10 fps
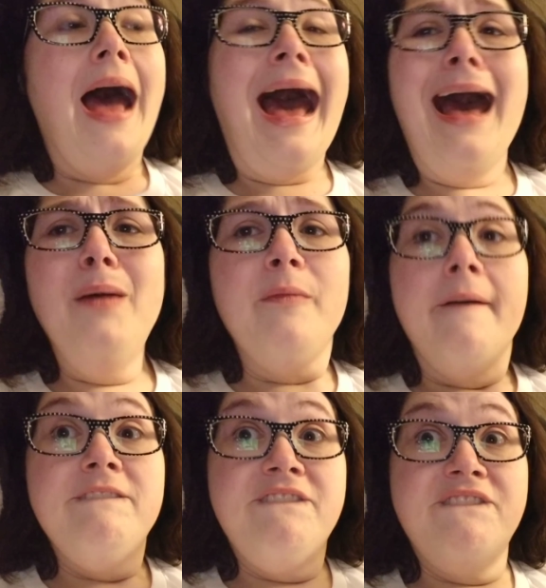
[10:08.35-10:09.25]
I'm
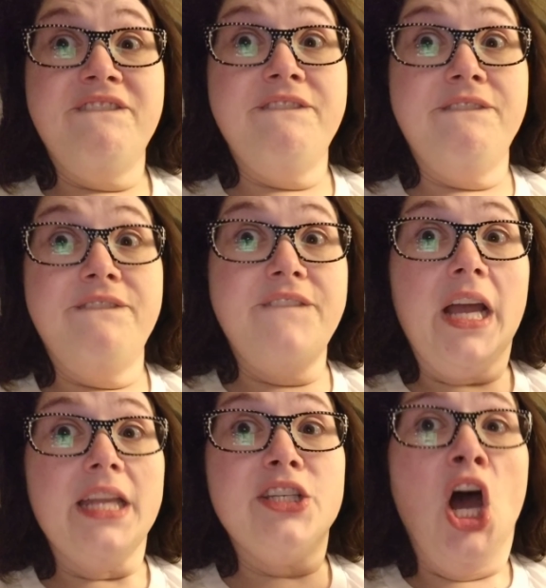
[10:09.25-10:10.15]

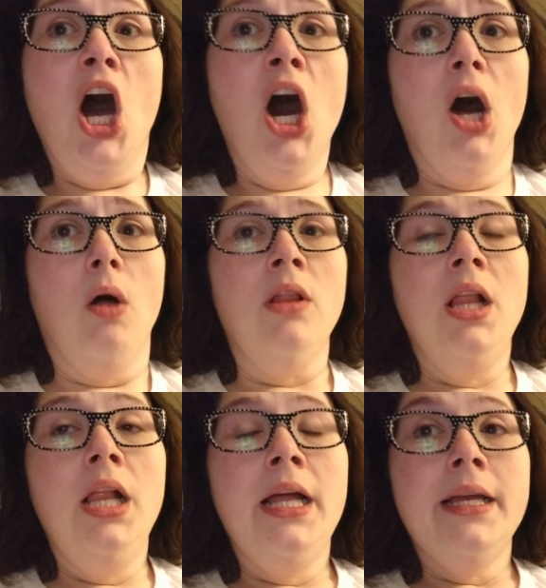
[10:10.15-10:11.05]
fucking tall,
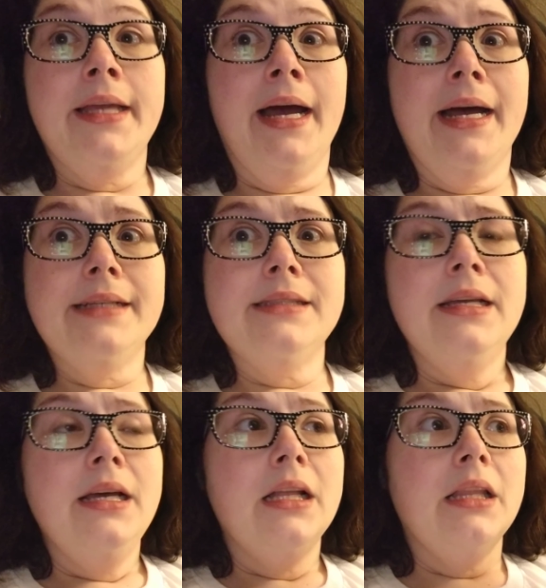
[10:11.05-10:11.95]
guys.
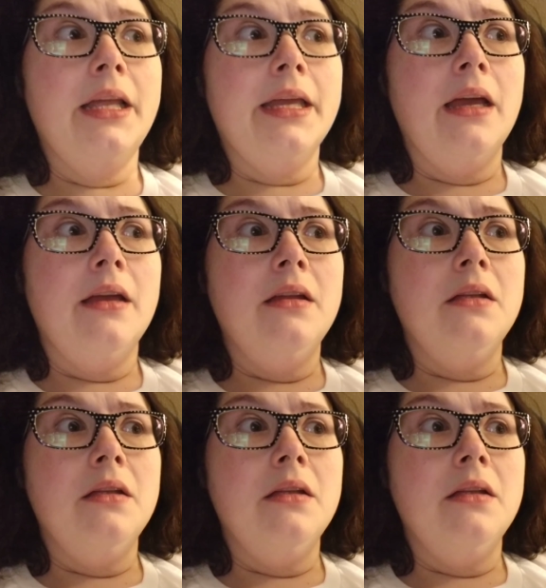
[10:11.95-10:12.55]
Like,